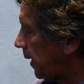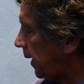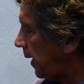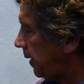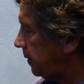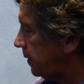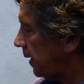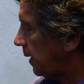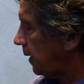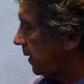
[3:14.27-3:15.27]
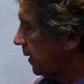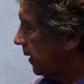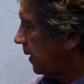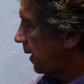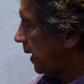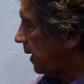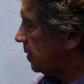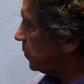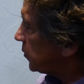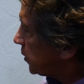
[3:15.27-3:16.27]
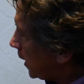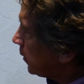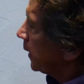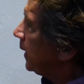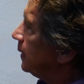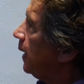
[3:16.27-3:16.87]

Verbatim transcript: And centering it